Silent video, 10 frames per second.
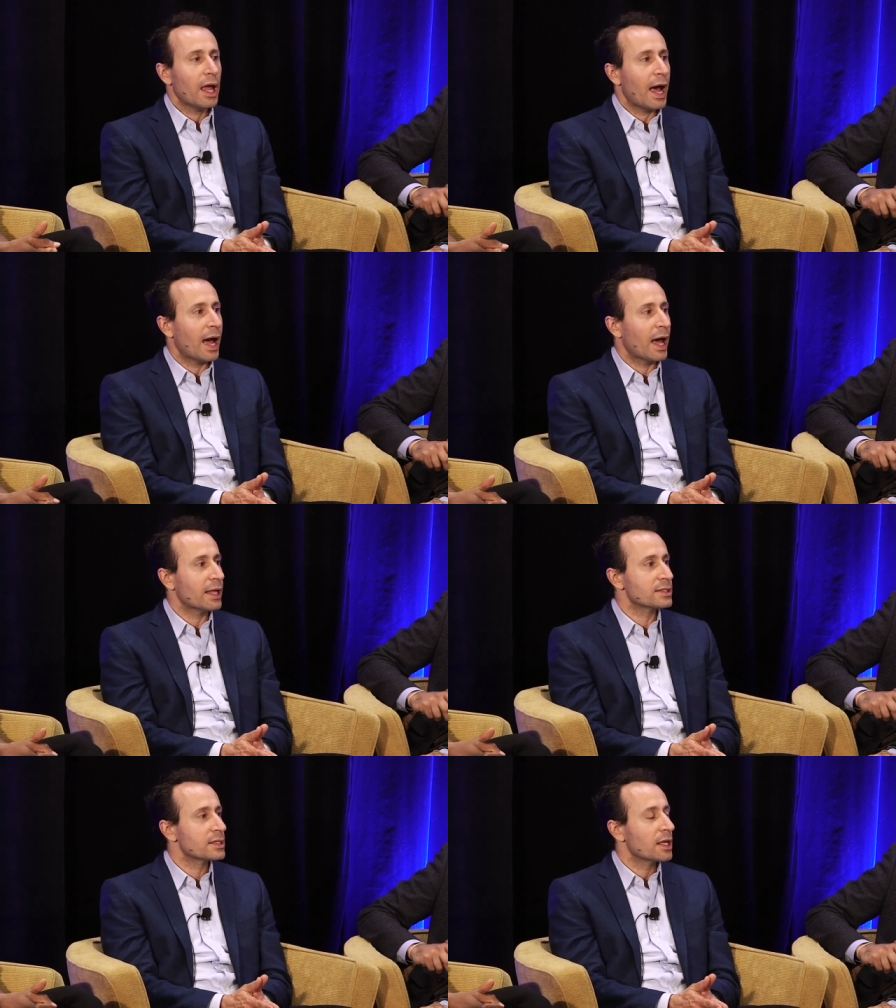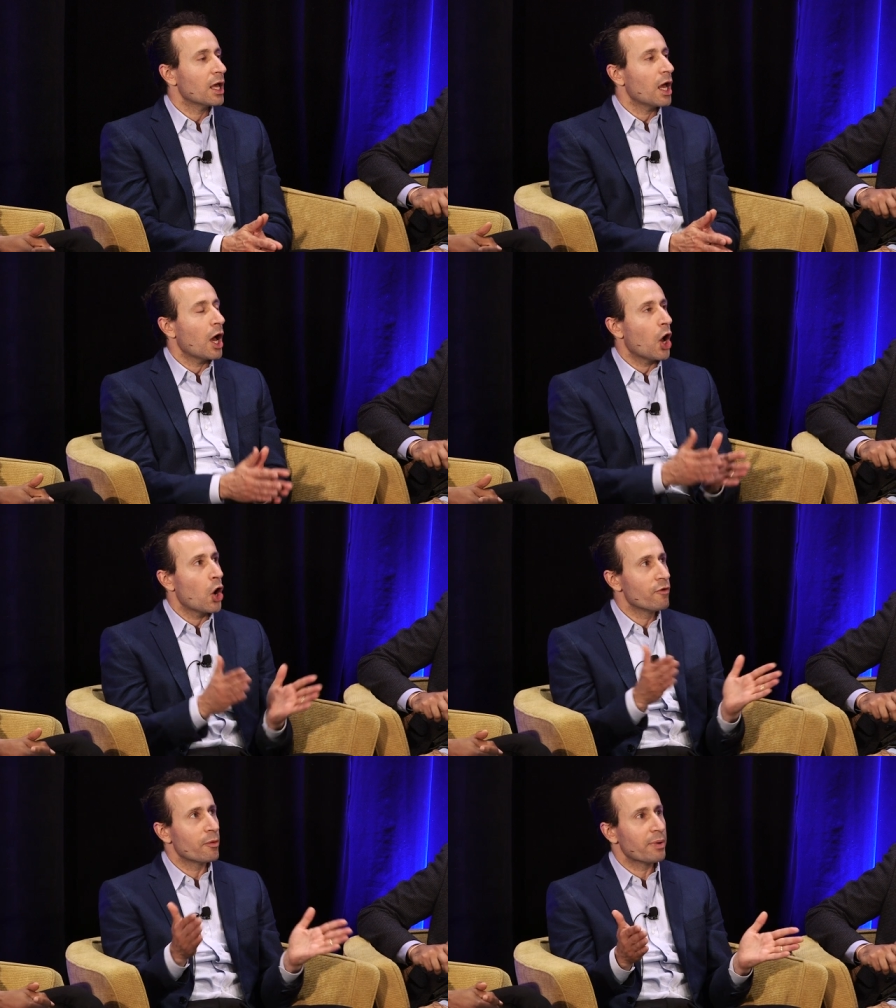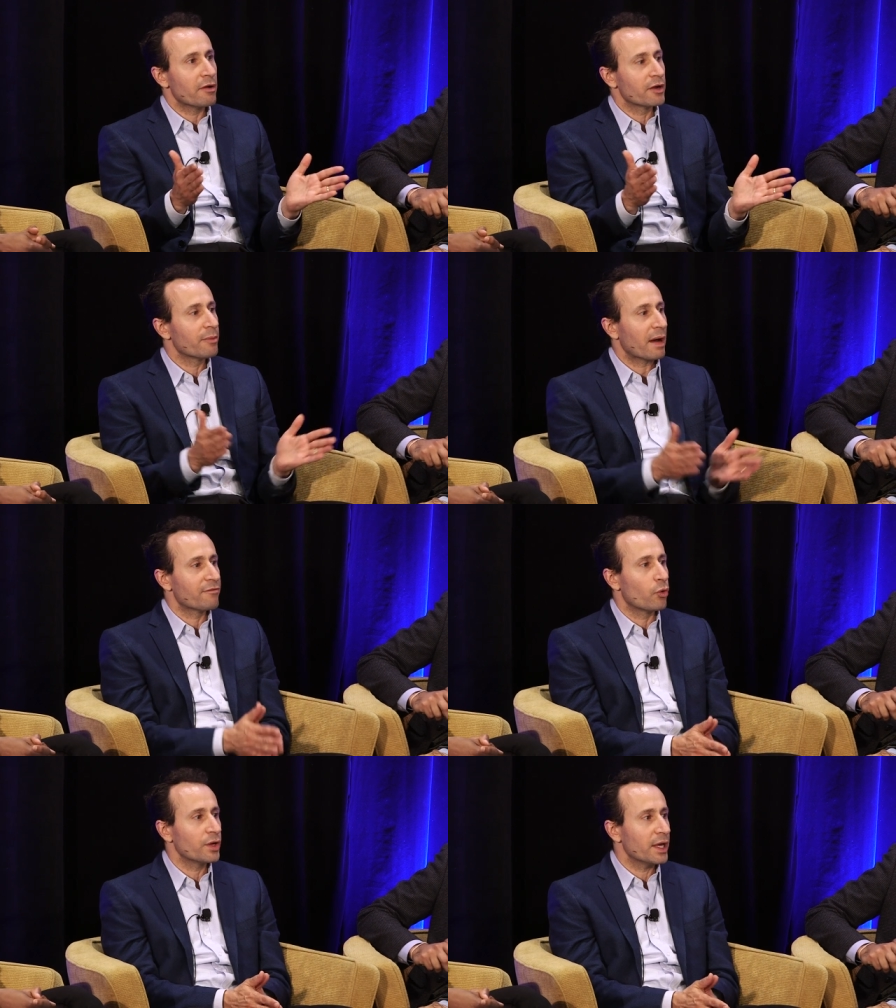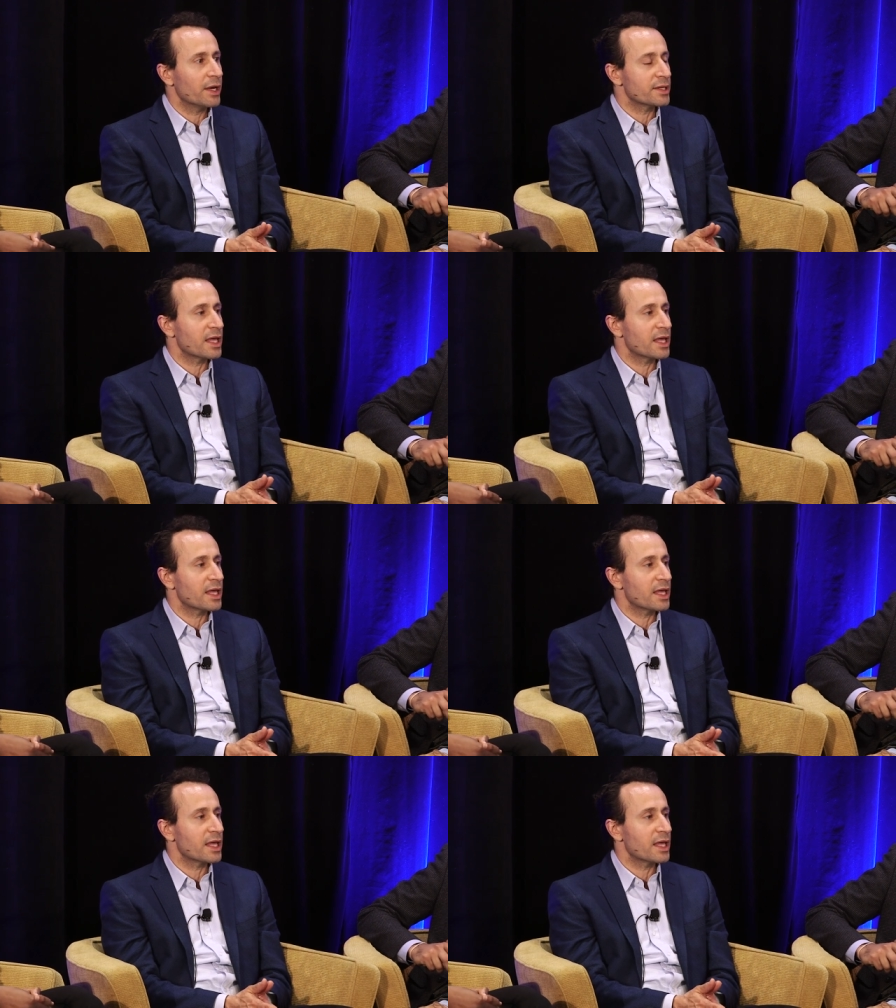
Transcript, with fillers: And over a period of about four years,